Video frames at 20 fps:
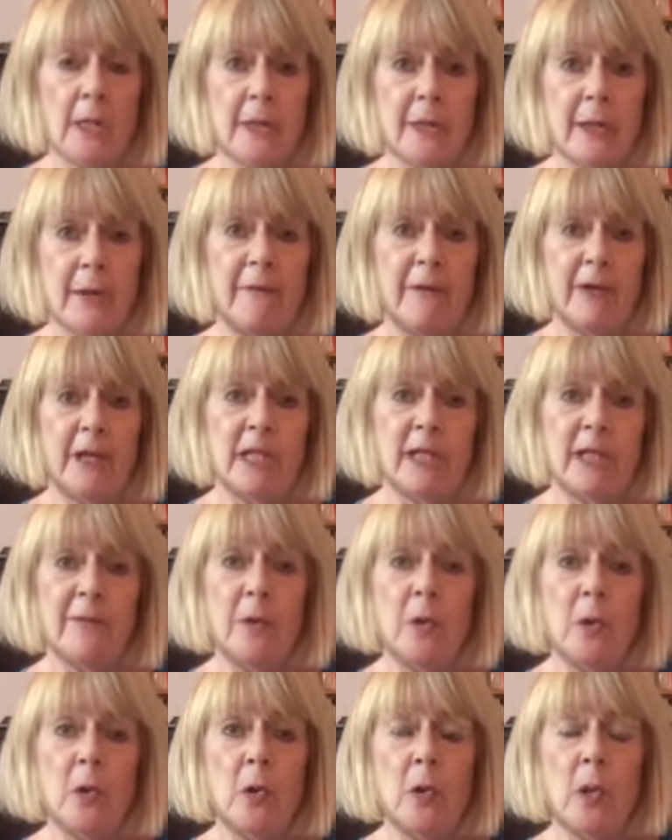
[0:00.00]
So first
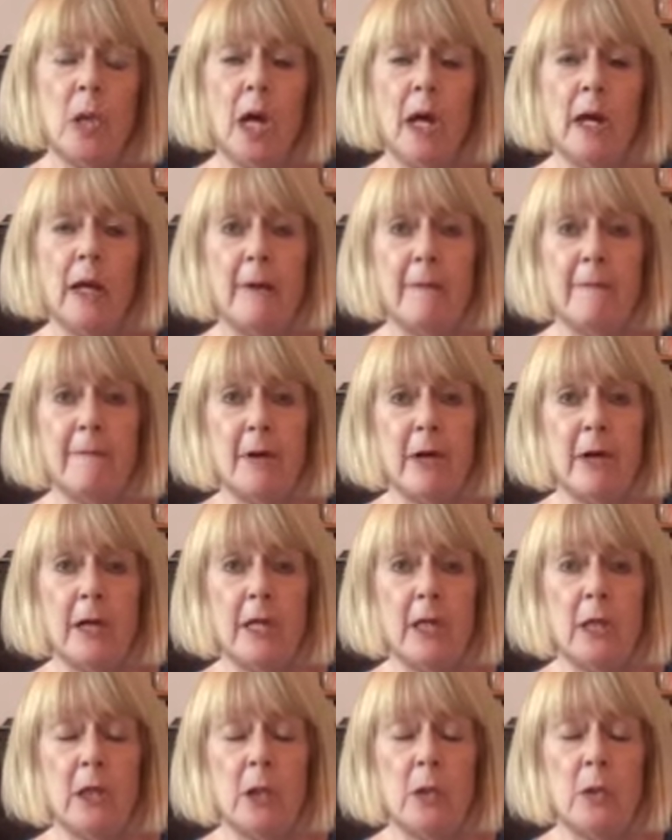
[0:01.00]
of all, I
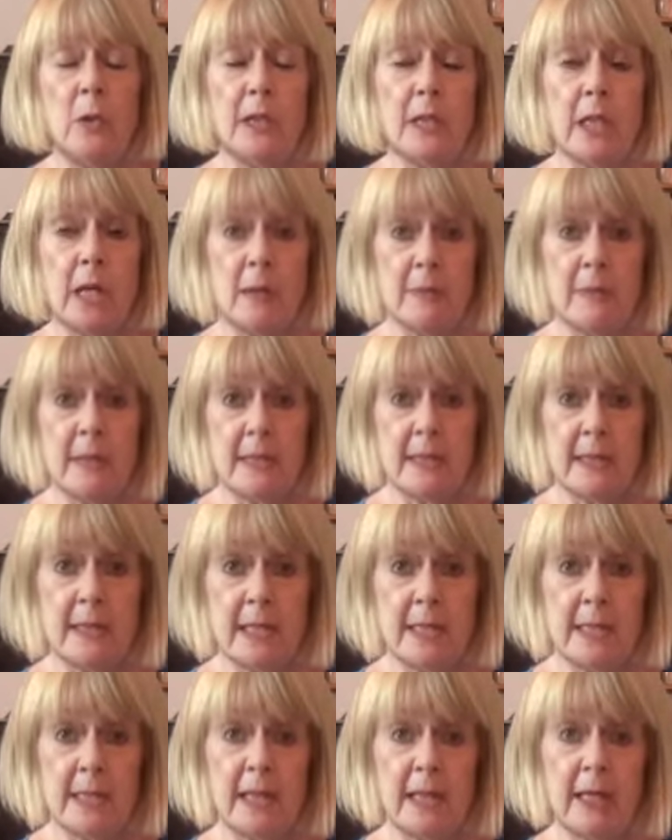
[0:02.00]
invite you to come to
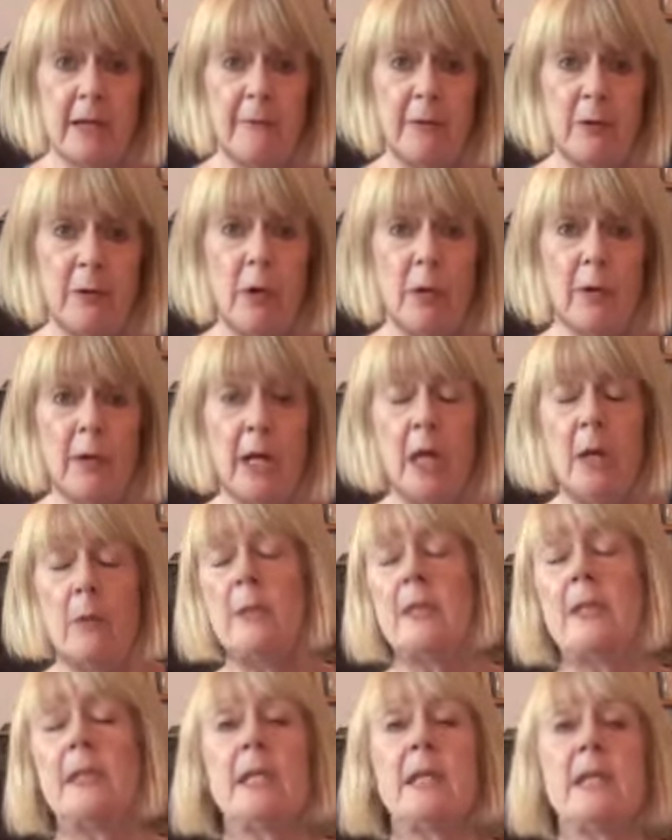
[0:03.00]
sitting if you're okay
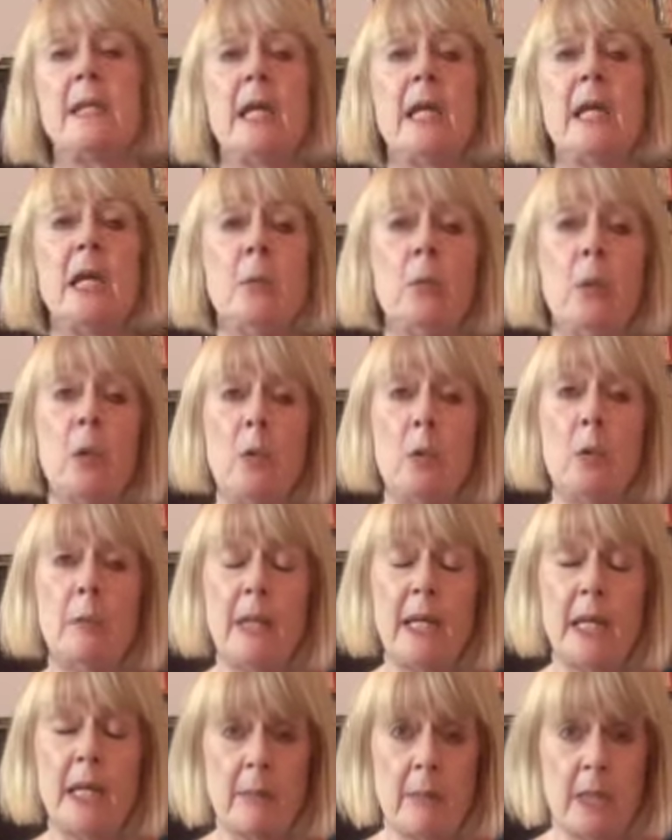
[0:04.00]
with sitting. We will
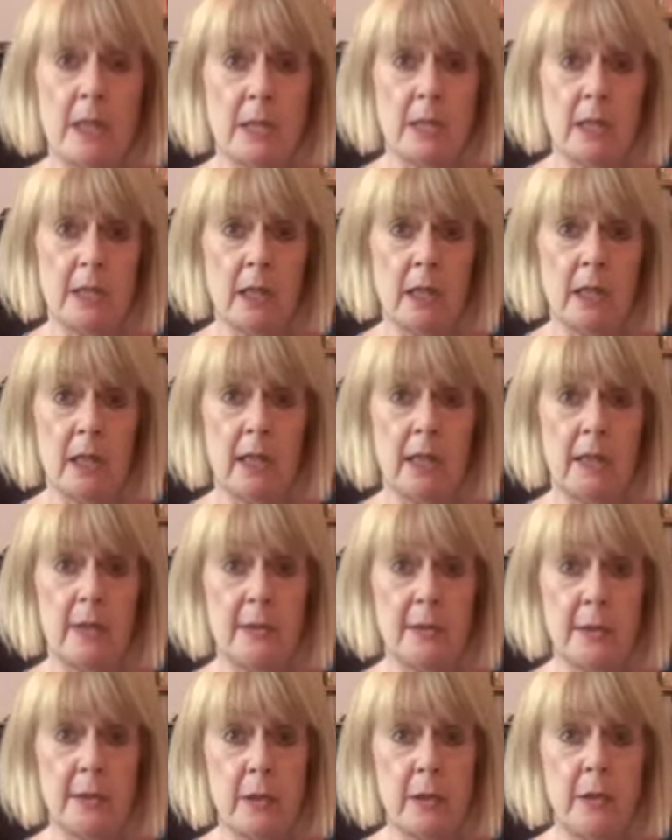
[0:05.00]
be coming to lying
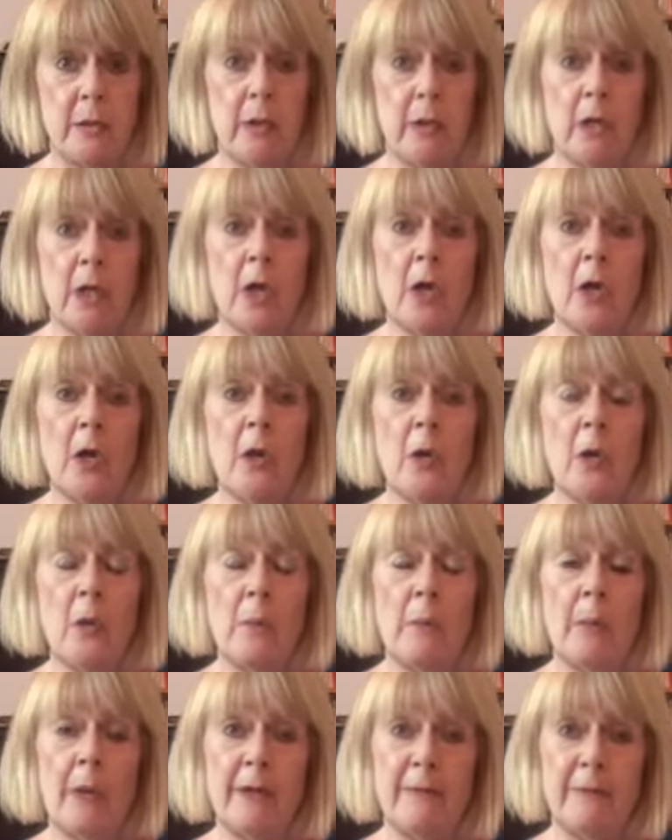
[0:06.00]
soon.
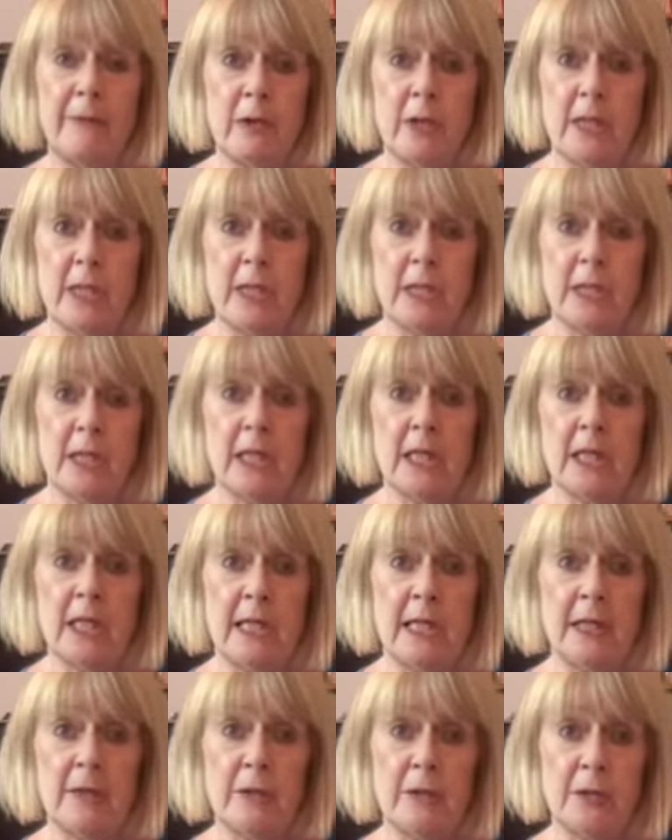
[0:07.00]
But if you need to lie
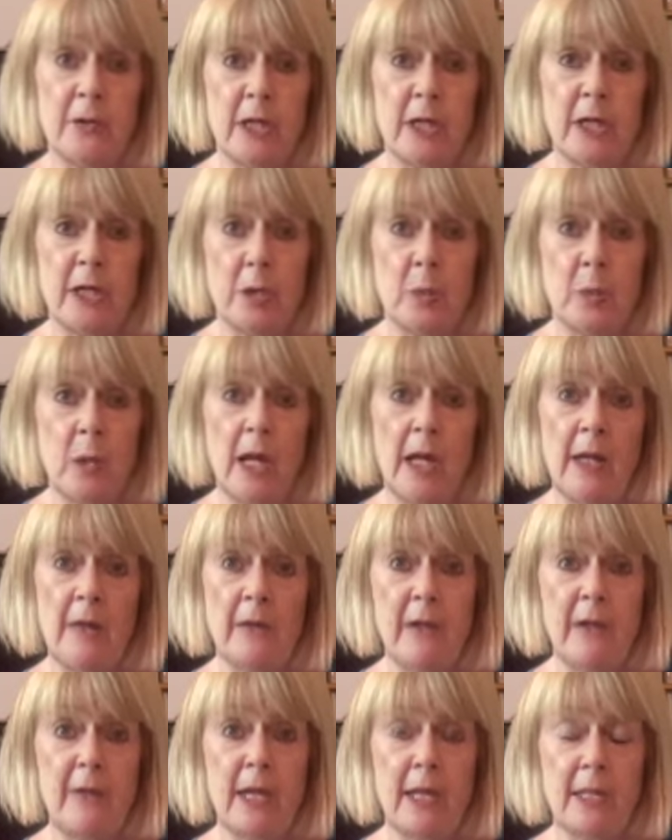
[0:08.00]
down straight
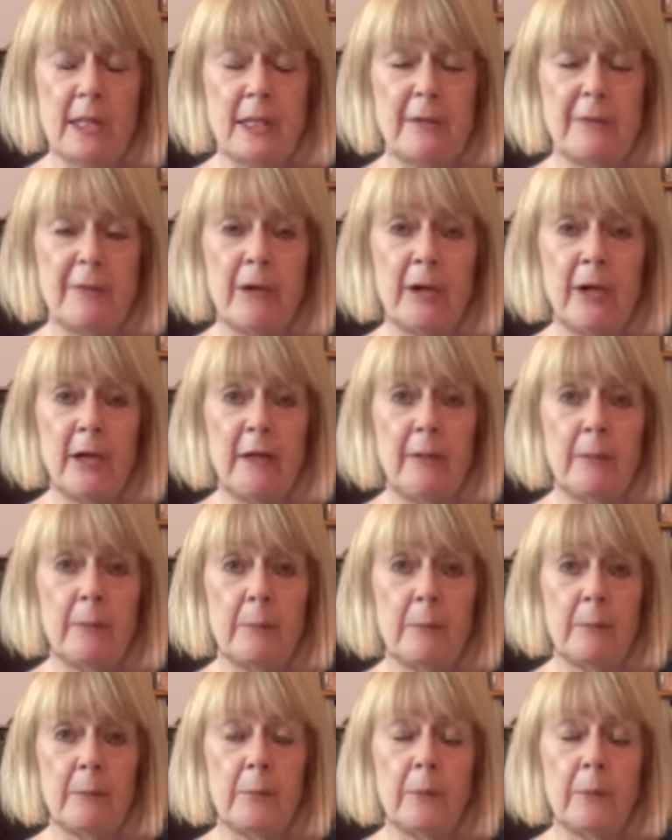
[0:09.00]
away, then that's fine.